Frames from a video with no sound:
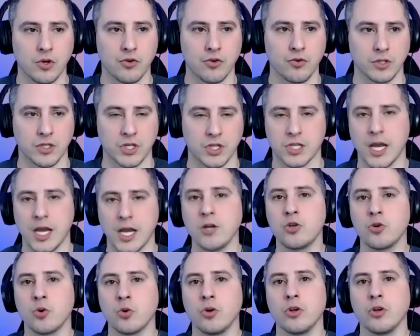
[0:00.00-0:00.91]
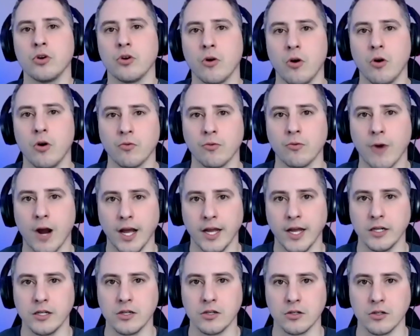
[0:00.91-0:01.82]
schedule your own
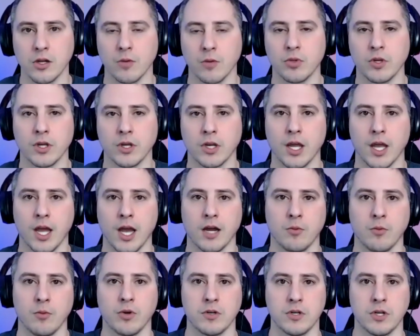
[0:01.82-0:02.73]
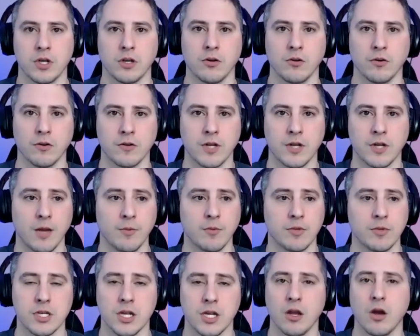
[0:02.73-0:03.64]
rides or something at a particular time and
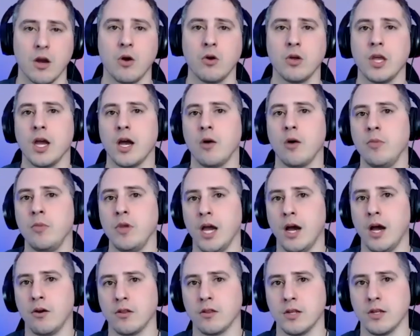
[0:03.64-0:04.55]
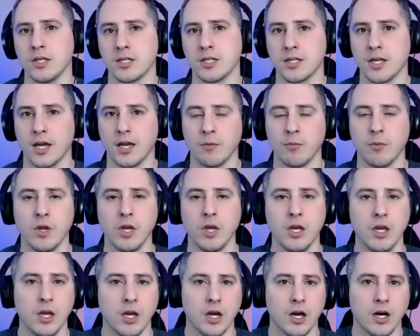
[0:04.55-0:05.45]
say, oh yeah, I'll be out at this time,
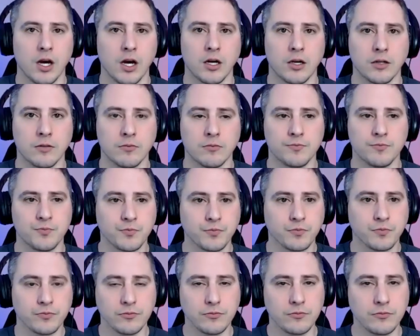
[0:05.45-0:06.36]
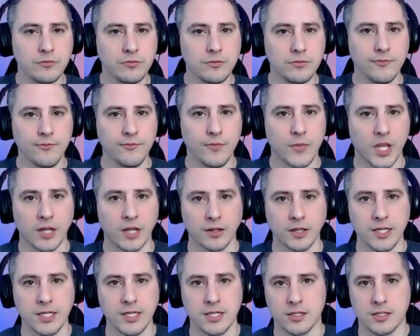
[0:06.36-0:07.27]
at
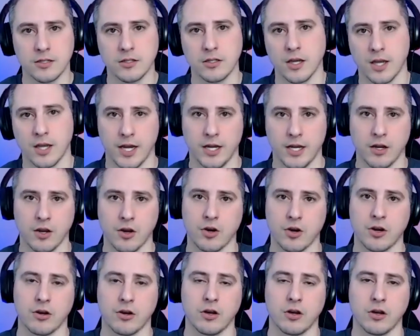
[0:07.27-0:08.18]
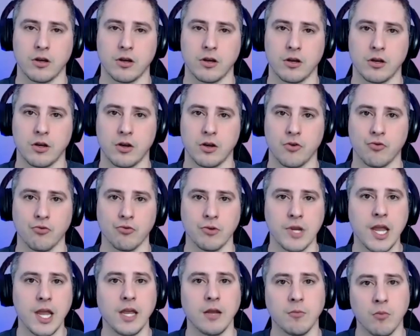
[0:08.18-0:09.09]
least to kind of
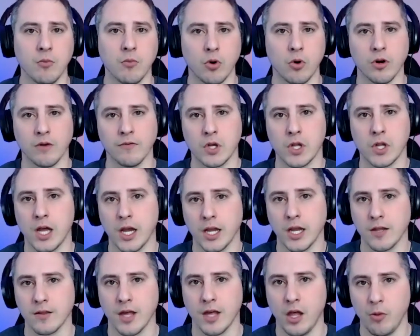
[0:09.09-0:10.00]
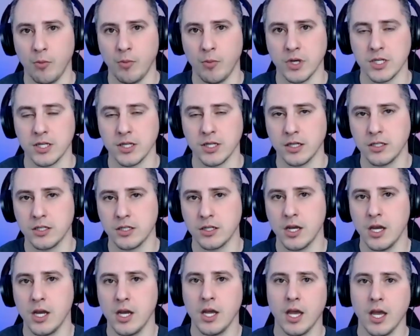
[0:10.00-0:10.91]
create more of a clientele business,
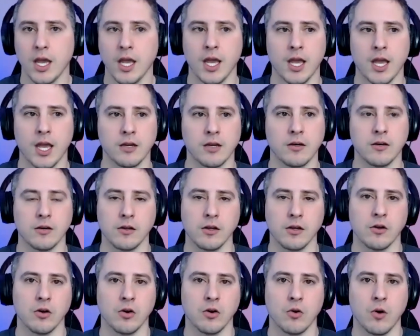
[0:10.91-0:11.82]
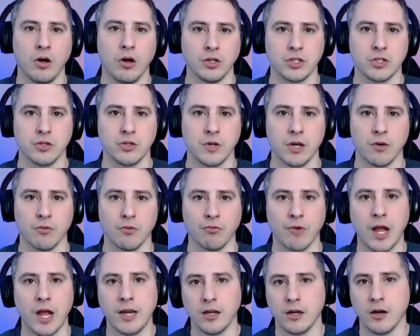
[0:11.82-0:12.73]
and, you know, also get
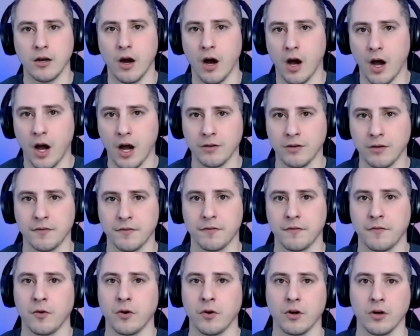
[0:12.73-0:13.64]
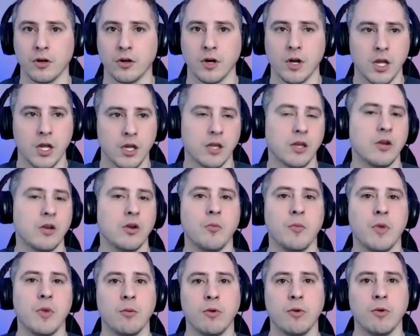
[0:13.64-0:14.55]
rented off for, you know,
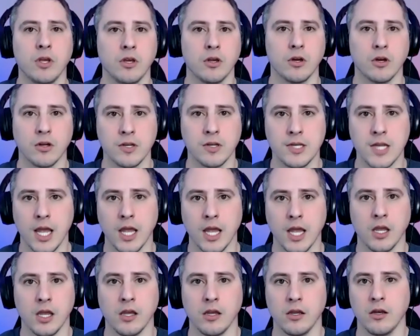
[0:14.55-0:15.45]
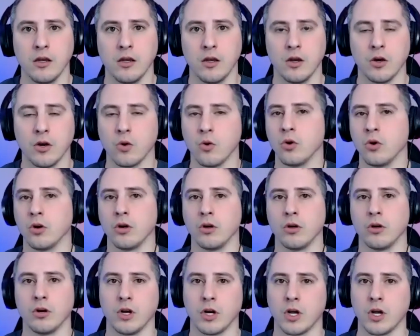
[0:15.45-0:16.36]
maybe a day
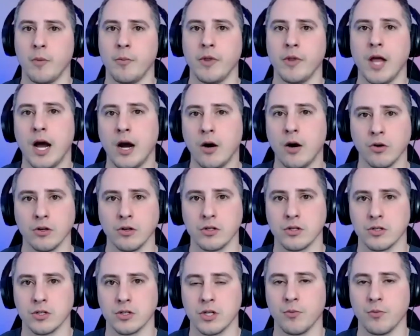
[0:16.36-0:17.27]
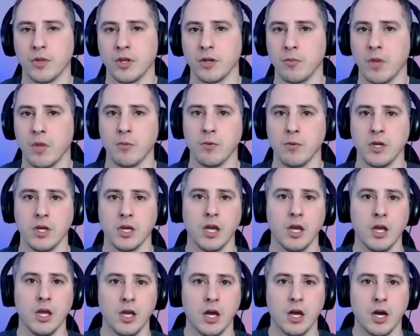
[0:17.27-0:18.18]
or a couple hours or something. Maybe
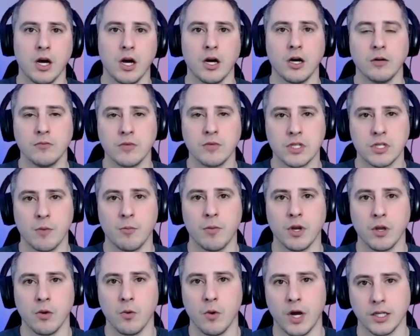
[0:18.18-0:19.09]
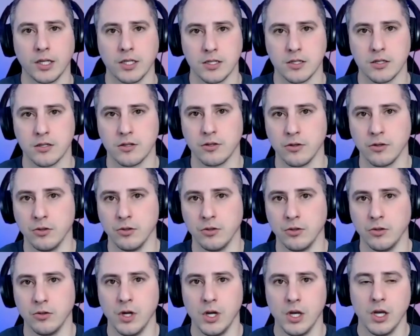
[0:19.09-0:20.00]
somebody wants
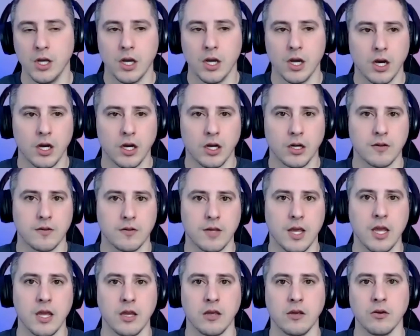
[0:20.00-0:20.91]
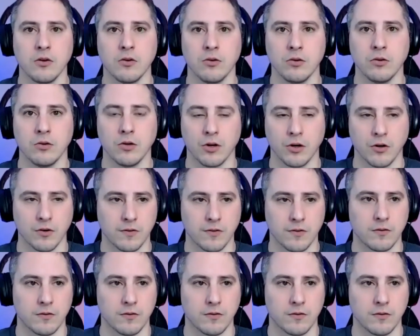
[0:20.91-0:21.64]
to take you or